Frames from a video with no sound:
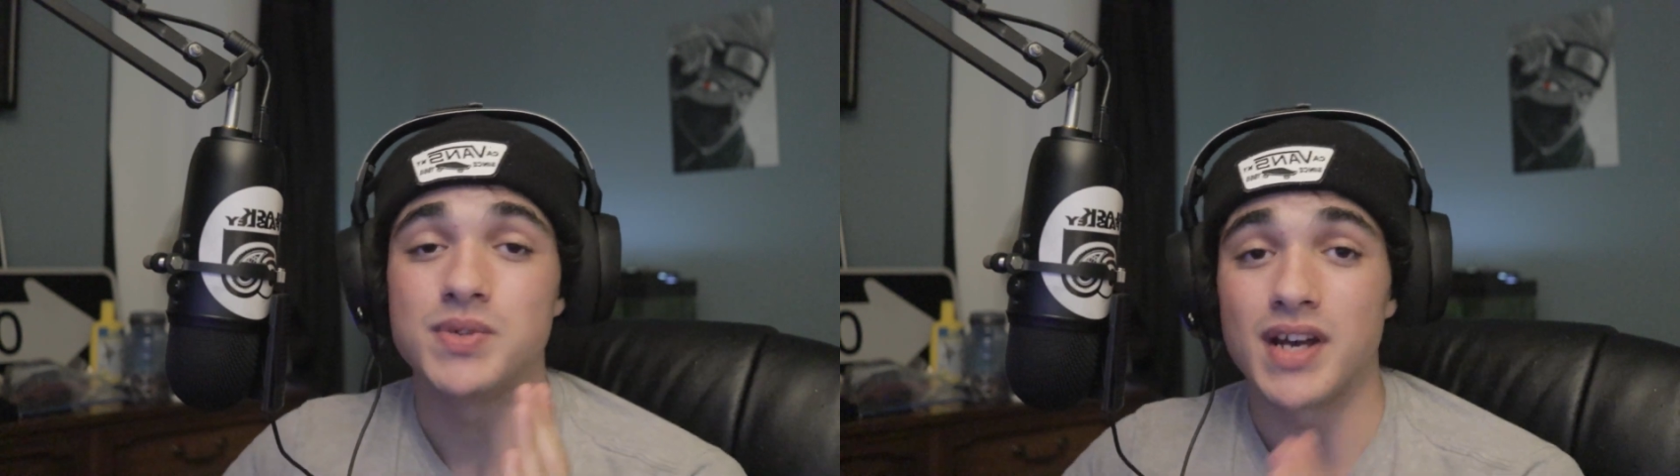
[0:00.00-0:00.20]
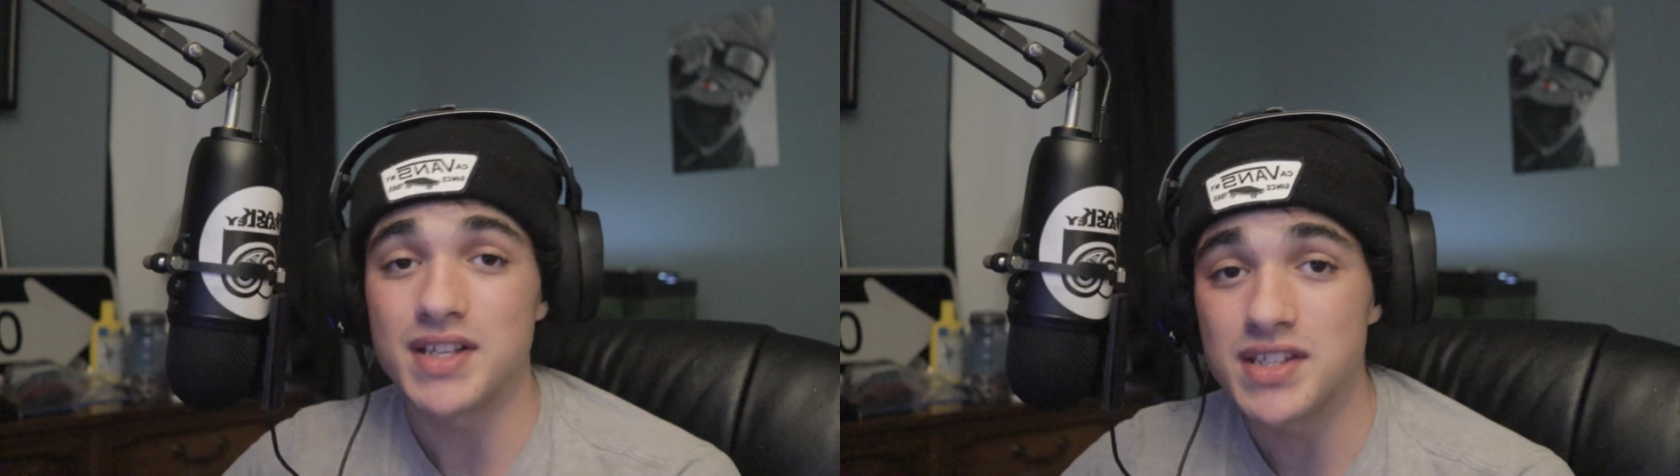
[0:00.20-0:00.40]
so
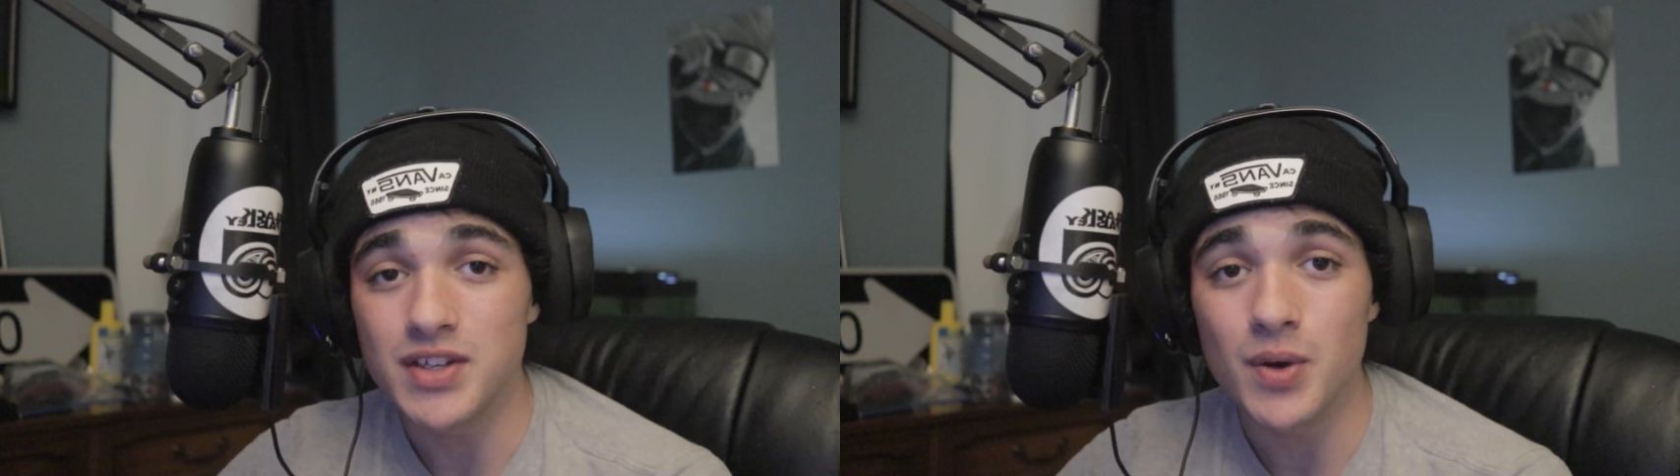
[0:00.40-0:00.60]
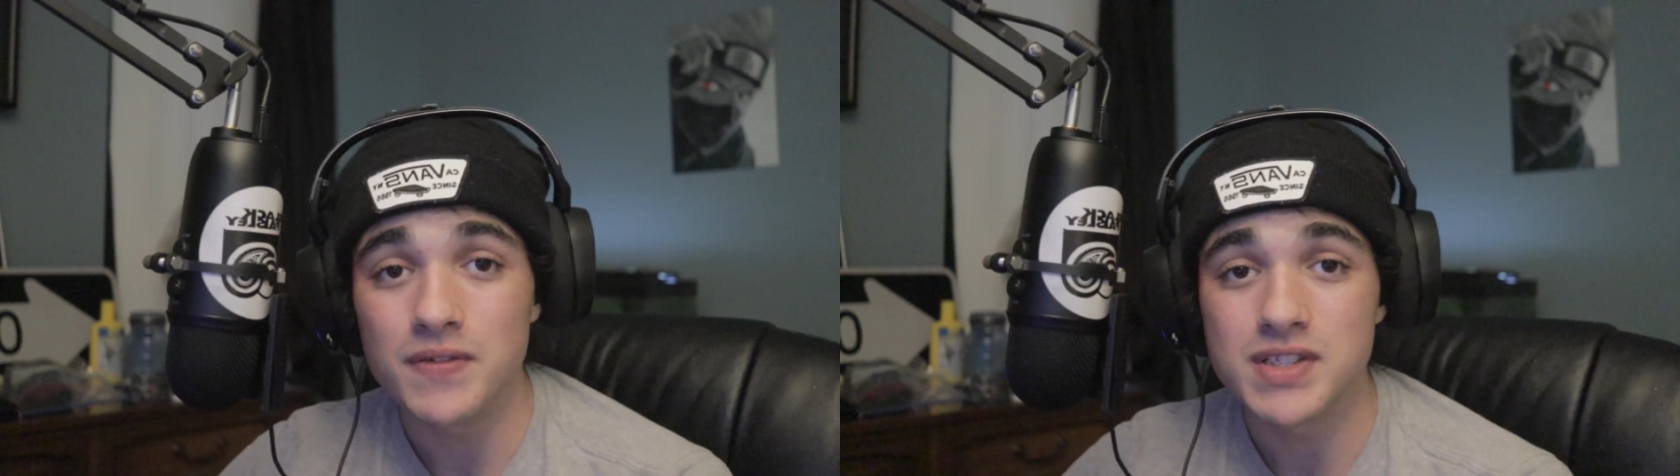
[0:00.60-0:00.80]
tons of
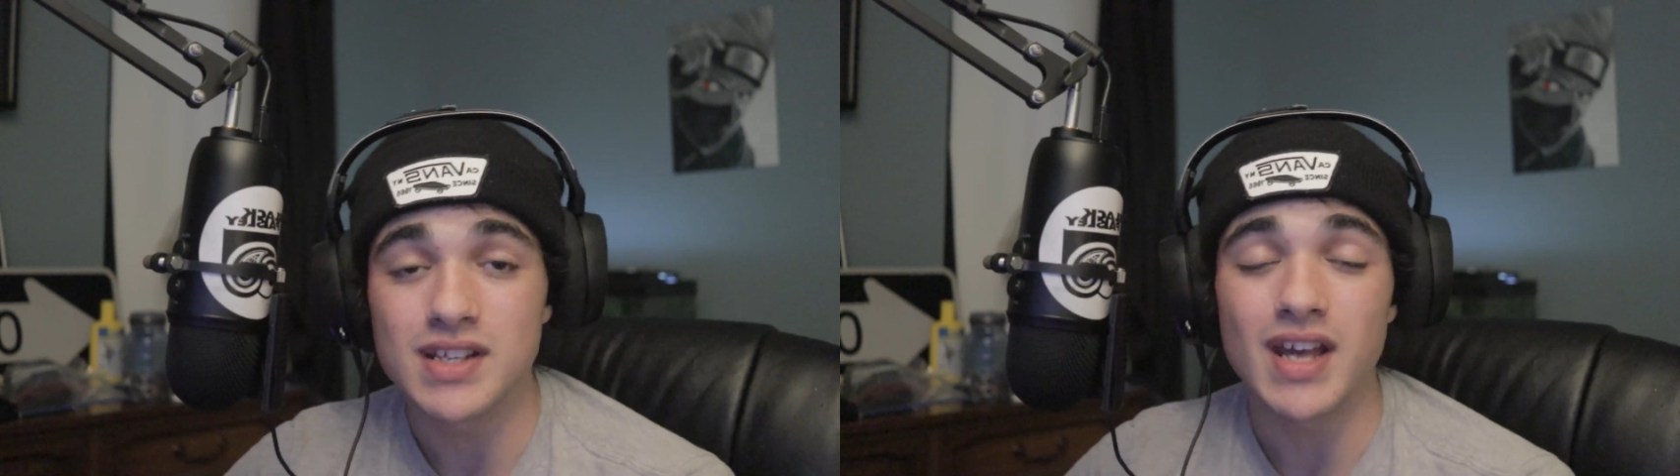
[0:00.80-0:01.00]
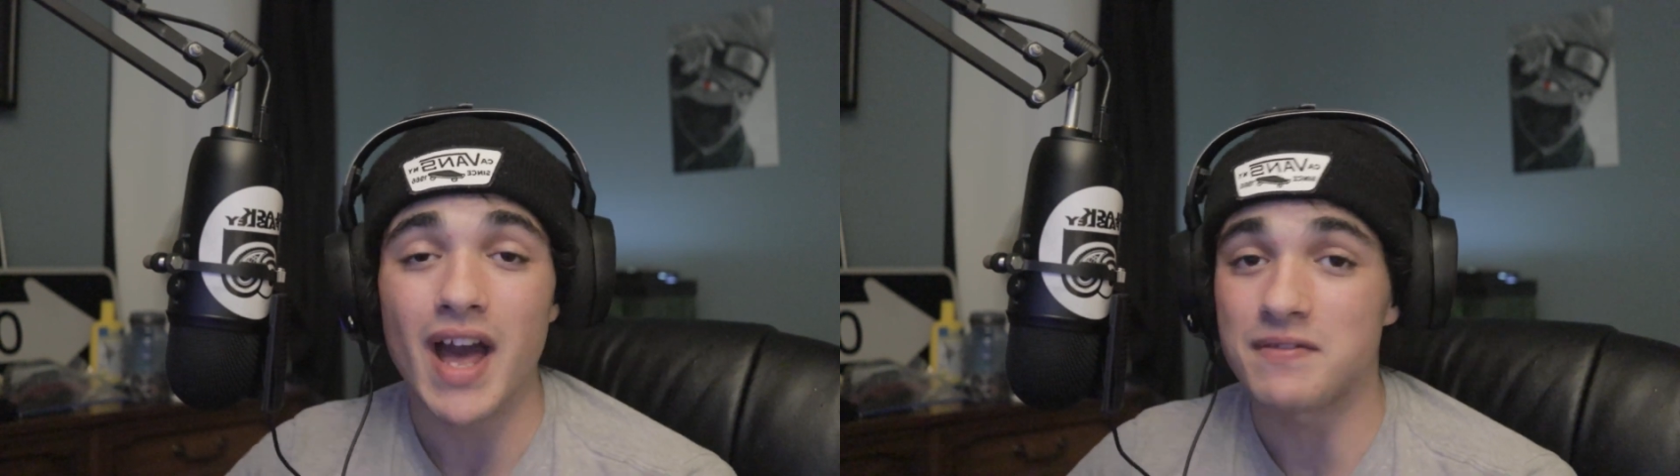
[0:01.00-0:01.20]

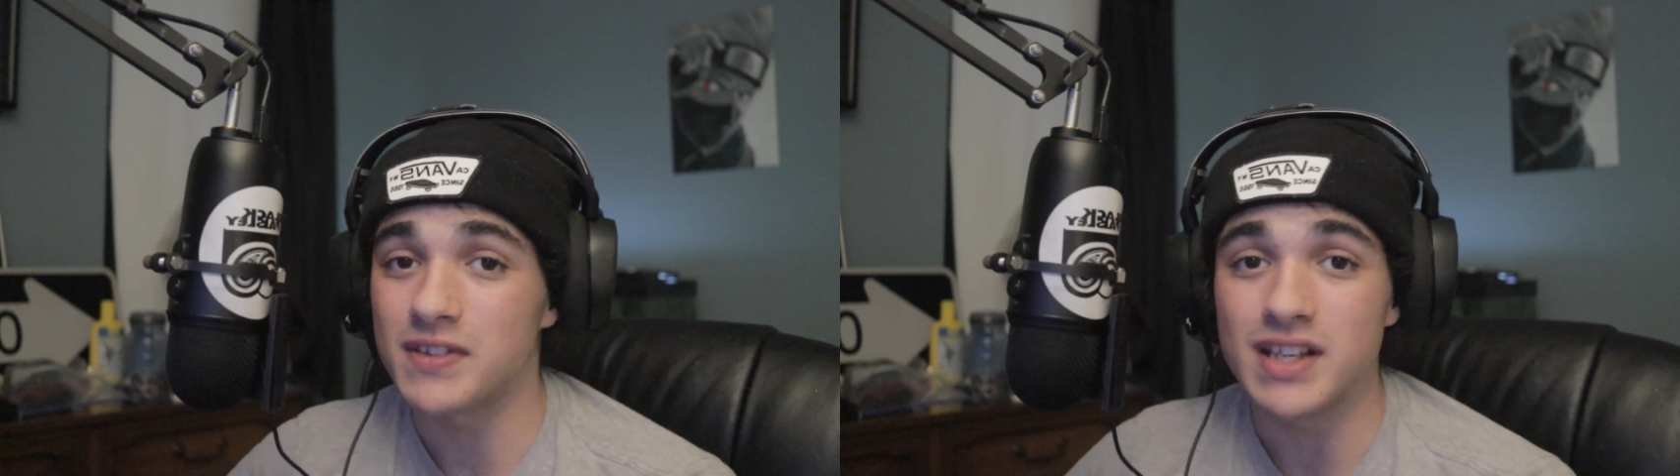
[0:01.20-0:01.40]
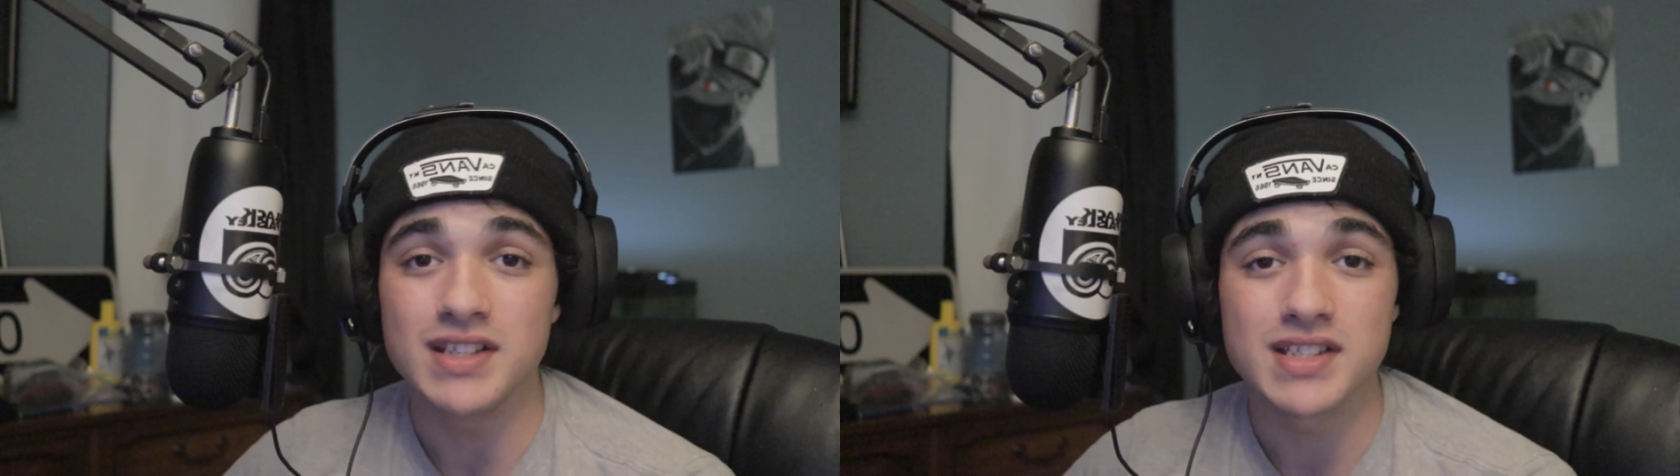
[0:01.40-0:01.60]
UFC
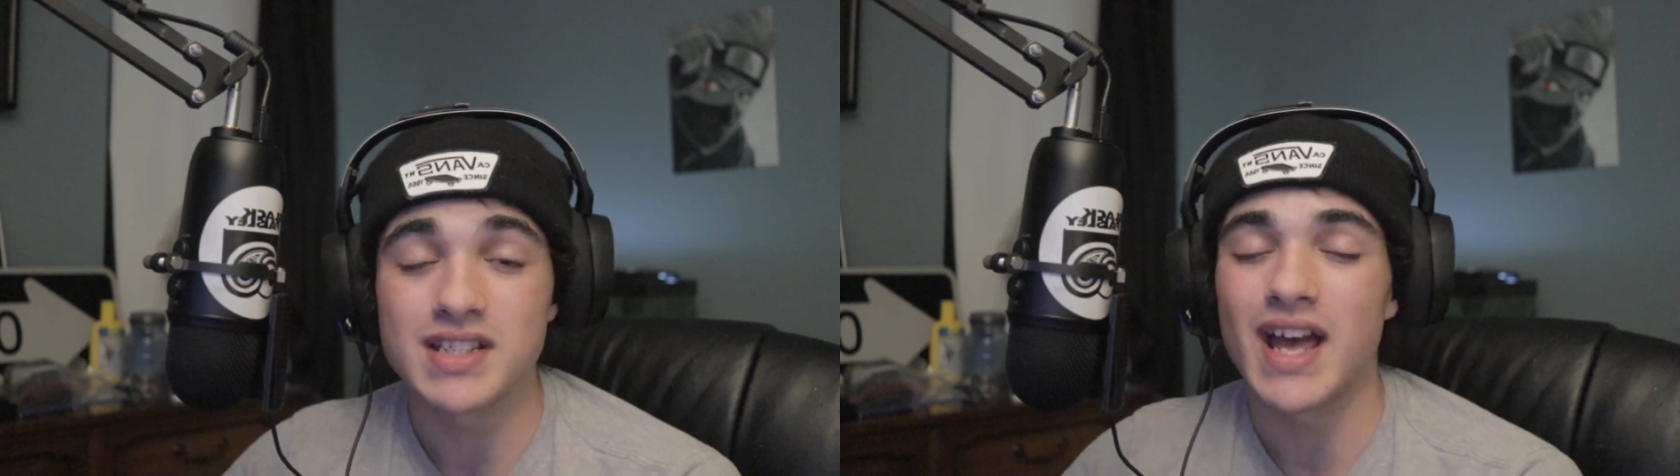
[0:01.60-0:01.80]
athletes,